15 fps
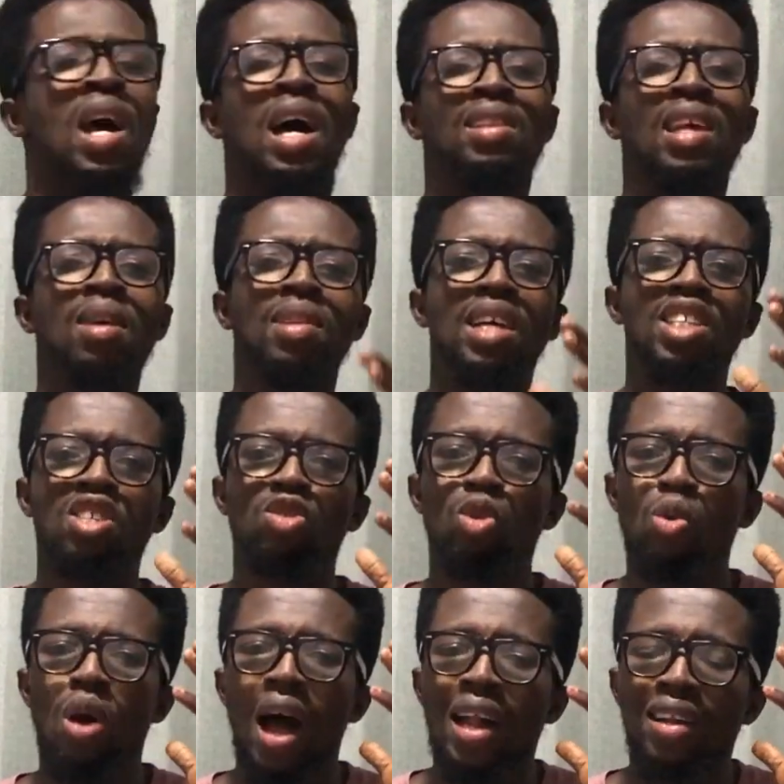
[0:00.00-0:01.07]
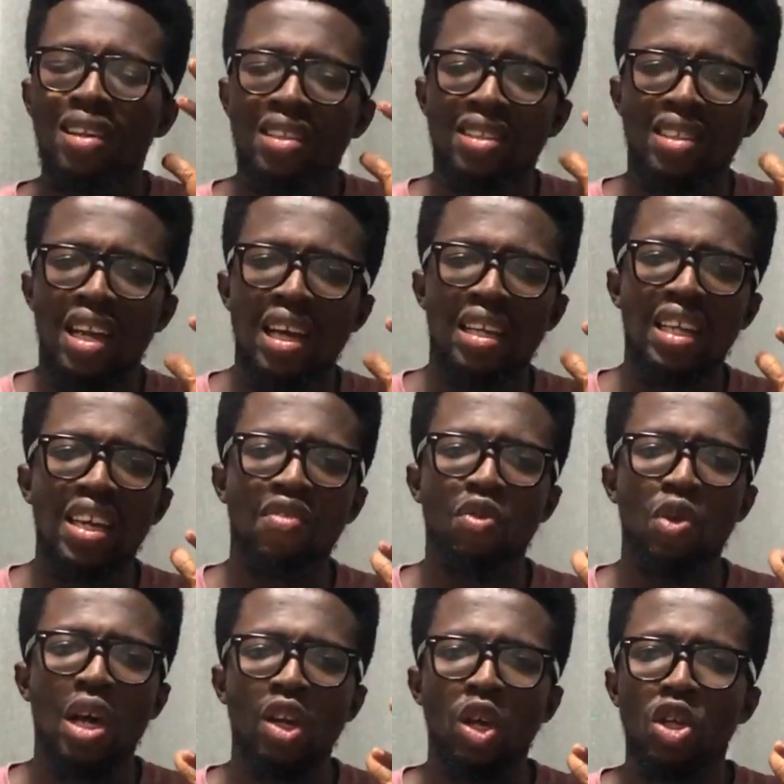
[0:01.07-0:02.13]
At times I just don't understand if
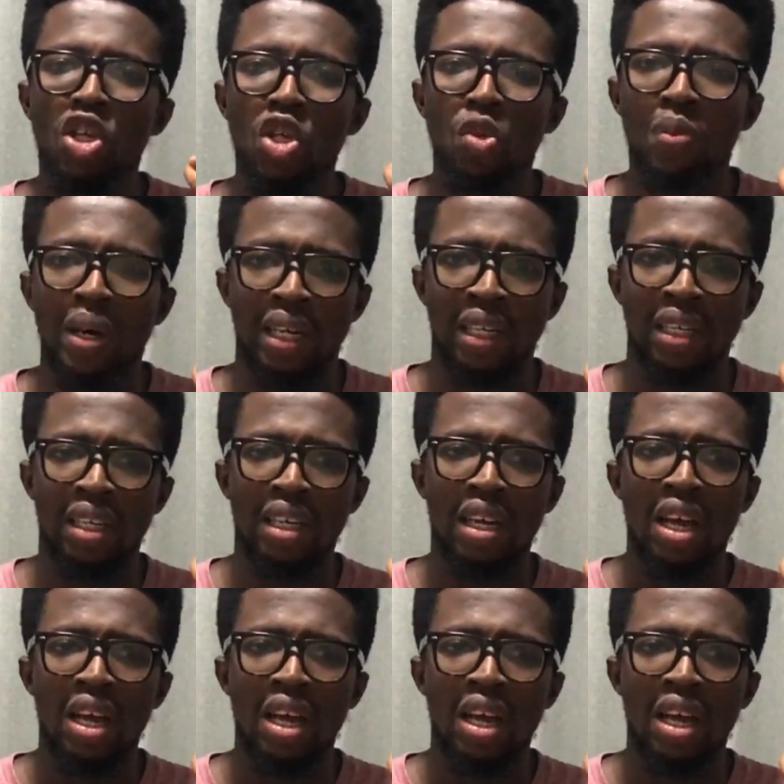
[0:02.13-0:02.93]
you are not human.